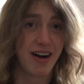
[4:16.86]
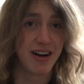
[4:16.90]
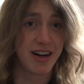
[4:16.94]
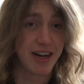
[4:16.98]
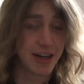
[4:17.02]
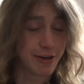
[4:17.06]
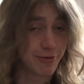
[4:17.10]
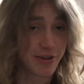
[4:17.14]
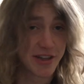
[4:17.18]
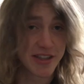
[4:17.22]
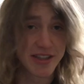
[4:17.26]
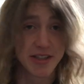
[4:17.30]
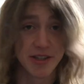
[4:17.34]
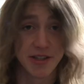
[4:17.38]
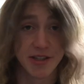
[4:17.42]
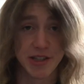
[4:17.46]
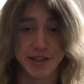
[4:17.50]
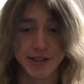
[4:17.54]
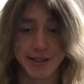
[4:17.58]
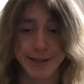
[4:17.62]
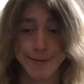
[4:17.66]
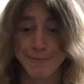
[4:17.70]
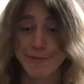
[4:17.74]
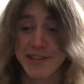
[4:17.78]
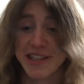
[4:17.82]
I went to the
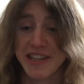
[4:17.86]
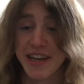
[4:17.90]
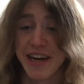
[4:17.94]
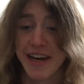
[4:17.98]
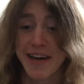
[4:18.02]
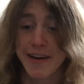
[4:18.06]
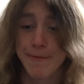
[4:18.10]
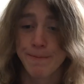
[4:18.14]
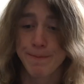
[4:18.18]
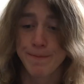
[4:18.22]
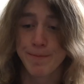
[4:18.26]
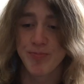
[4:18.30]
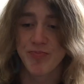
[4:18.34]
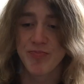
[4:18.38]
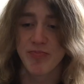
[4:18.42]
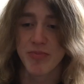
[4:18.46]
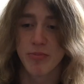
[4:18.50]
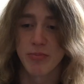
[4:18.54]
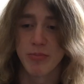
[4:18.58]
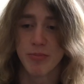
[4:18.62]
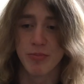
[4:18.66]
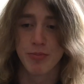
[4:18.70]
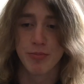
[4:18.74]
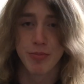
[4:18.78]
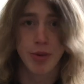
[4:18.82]
gym today.
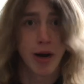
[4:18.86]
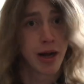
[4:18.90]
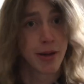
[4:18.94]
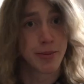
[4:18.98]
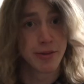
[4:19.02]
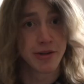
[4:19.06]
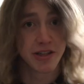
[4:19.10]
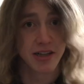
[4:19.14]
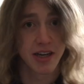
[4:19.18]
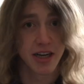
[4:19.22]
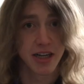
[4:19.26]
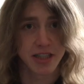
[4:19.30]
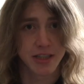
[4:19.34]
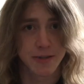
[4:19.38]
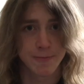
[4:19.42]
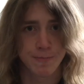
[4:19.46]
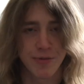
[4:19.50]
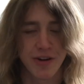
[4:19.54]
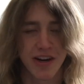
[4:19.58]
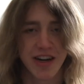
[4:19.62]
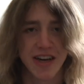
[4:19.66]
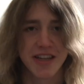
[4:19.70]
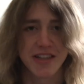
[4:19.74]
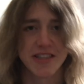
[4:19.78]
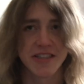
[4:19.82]
Probably not
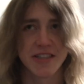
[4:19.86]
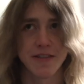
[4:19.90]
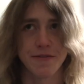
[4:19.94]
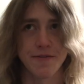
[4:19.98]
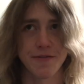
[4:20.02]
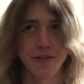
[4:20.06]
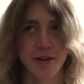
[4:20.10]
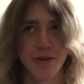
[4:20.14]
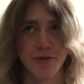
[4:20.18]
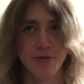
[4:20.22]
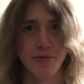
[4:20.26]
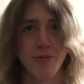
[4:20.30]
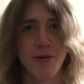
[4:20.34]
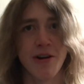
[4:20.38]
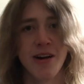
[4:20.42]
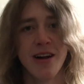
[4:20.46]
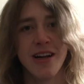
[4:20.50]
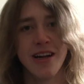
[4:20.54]
surprised if you